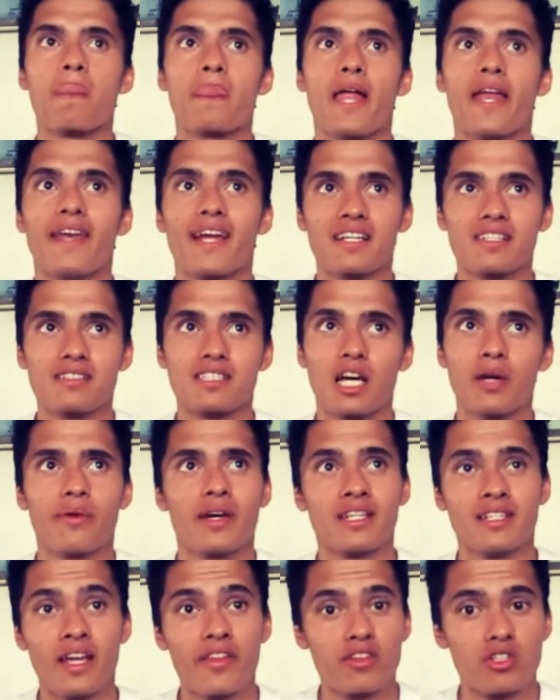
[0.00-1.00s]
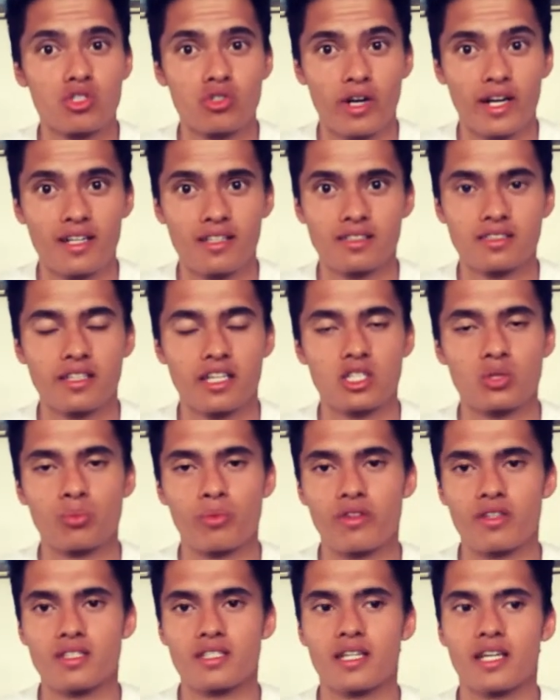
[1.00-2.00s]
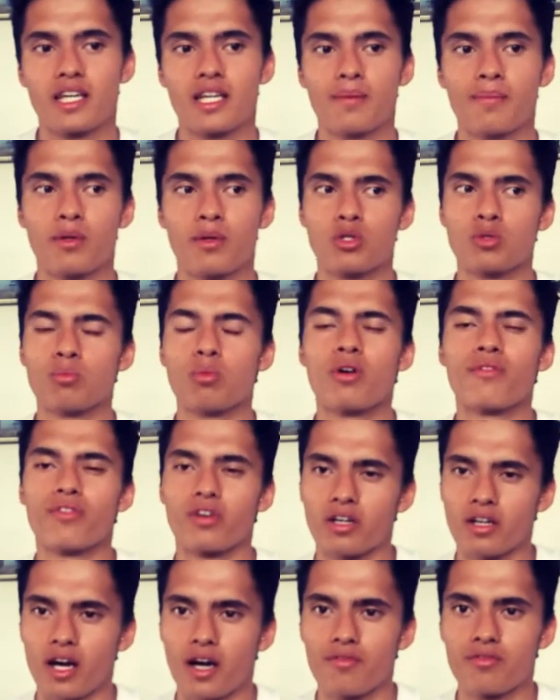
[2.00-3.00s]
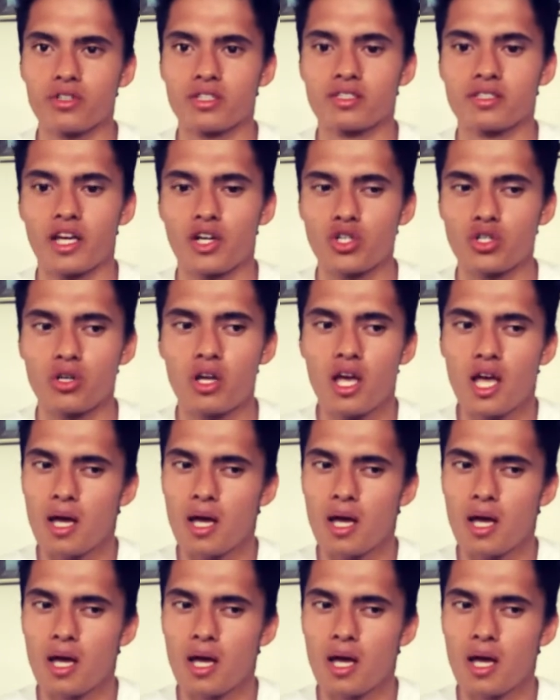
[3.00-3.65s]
That next day, we had another training session with the team, and it was more of a recovery session.